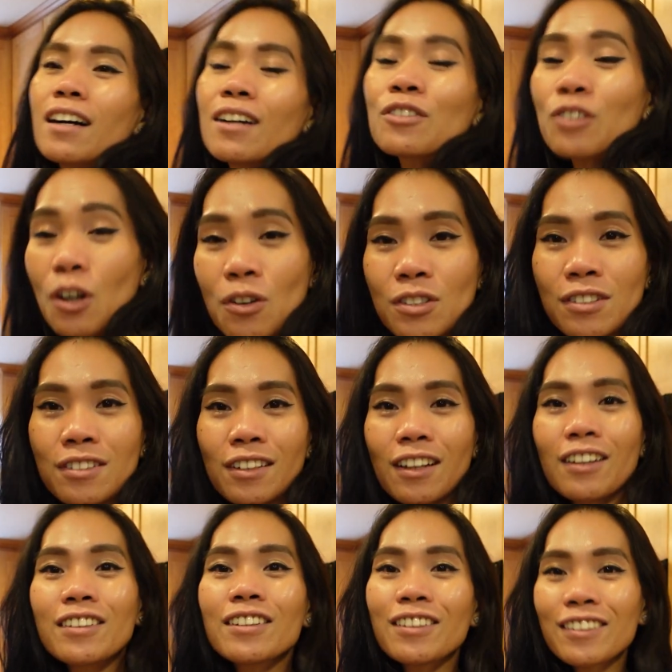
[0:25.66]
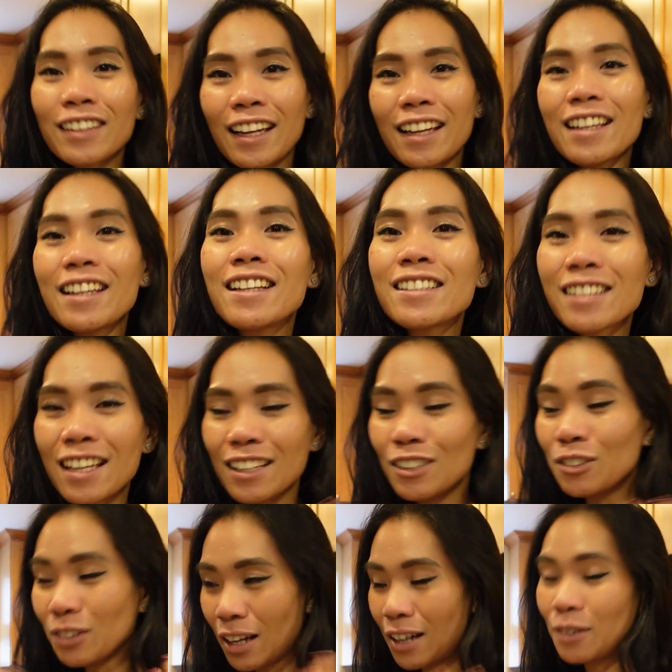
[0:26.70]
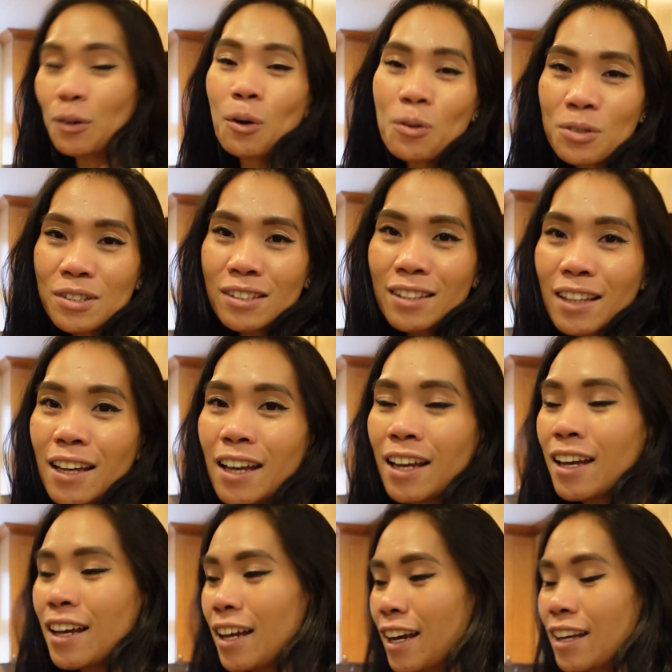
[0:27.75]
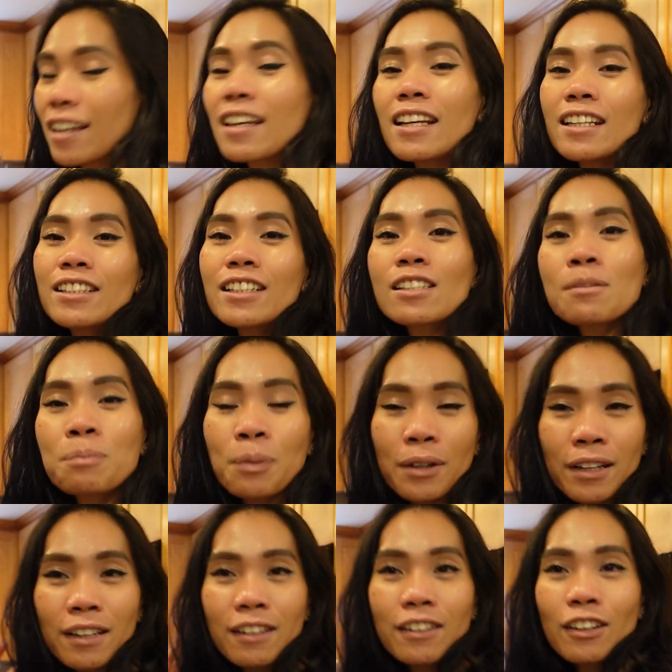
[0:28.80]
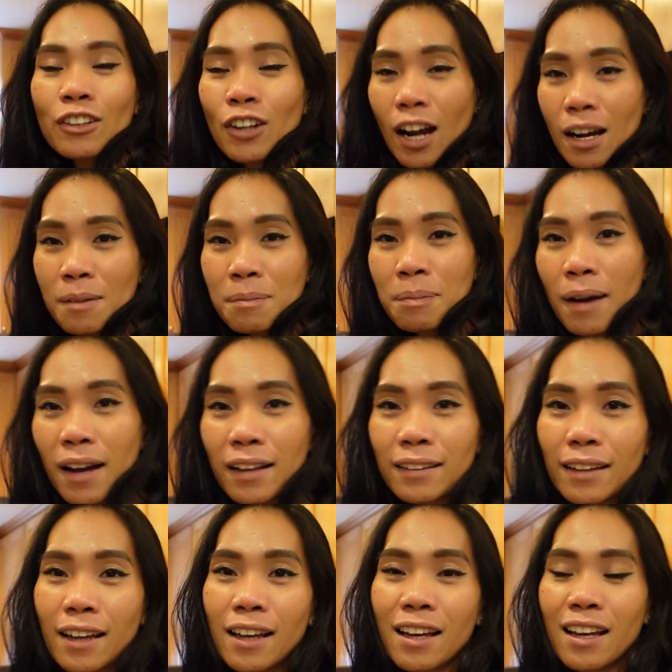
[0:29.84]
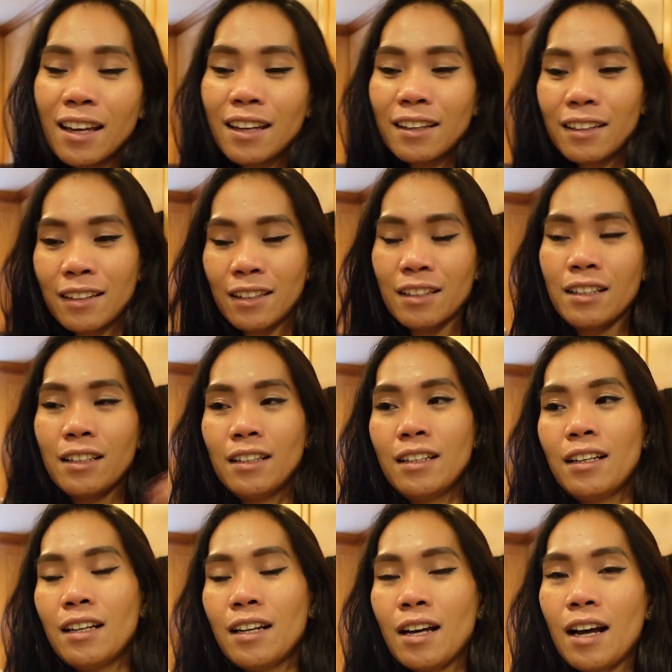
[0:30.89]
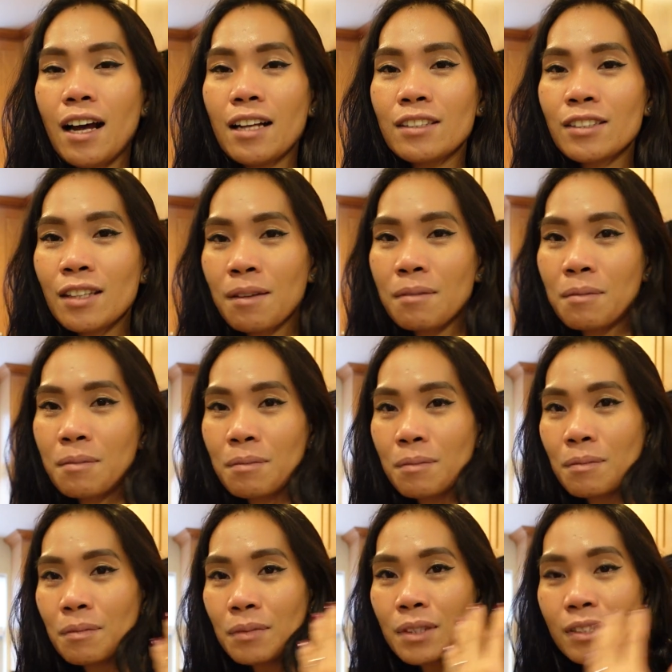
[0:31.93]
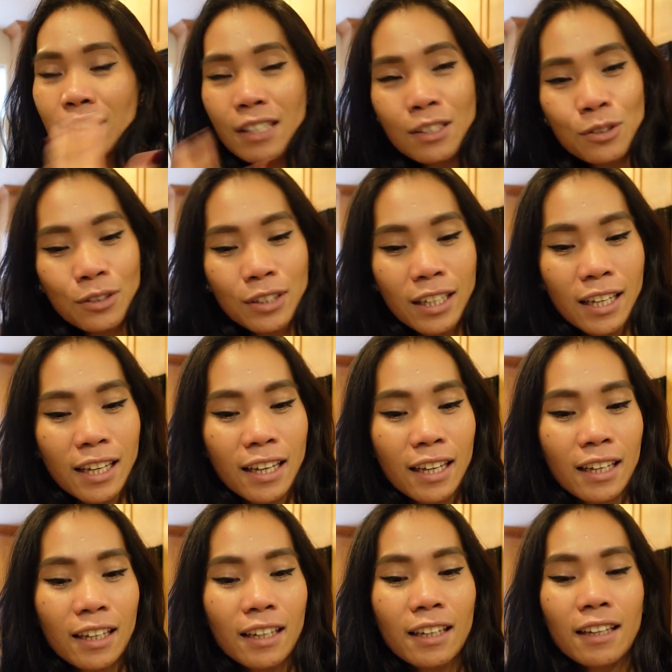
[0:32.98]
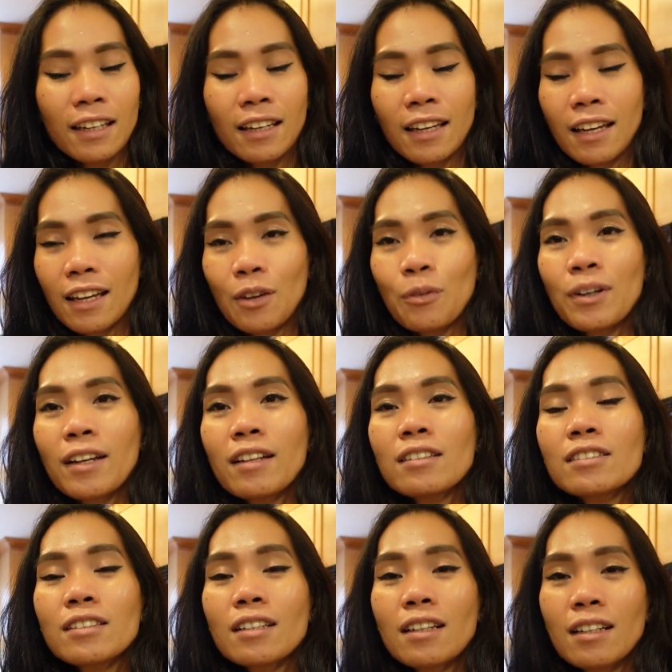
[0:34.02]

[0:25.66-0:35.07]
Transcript: Roast. Okay, he said a roast. And he just put it in the crock pot and add some seasoning. What else?